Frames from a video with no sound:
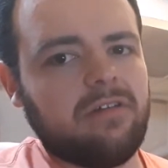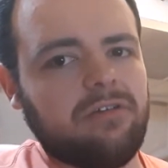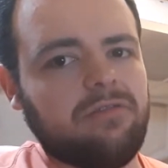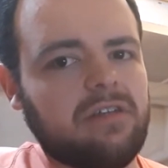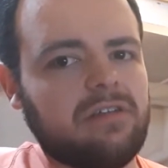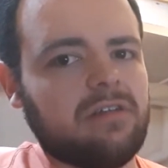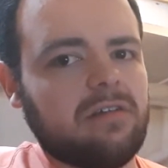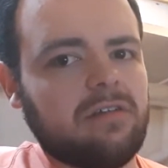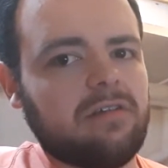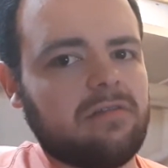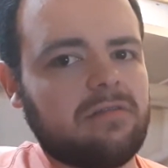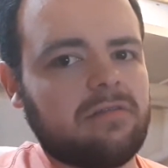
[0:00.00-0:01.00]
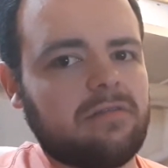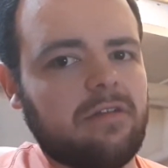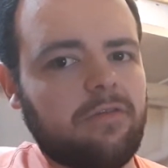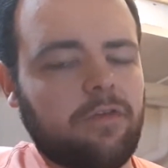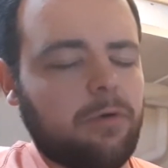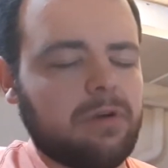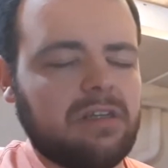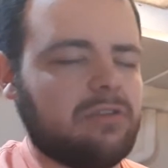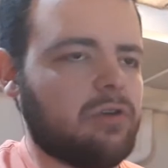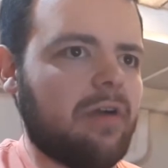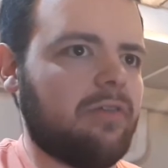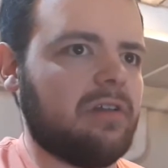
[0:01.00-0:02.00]
You need to... Forward knee
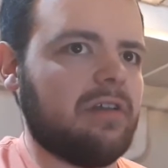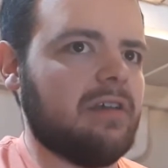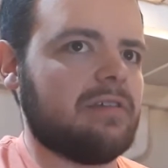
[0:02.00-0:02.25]
travel